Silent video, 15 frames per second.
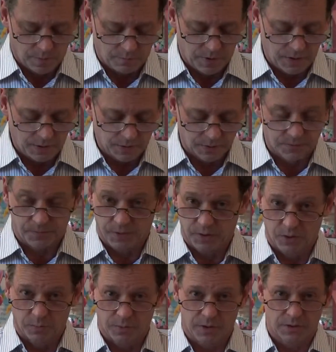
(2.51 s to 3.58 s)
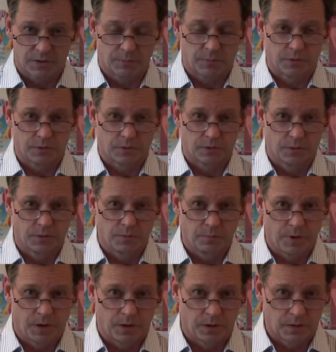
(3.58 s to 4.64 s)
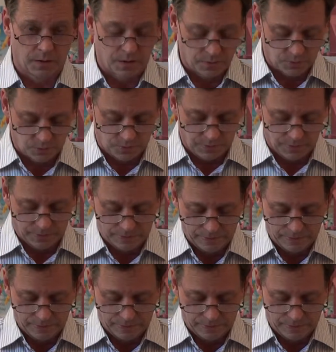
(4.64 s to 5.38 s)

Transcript: making this video because I'm concerned about our country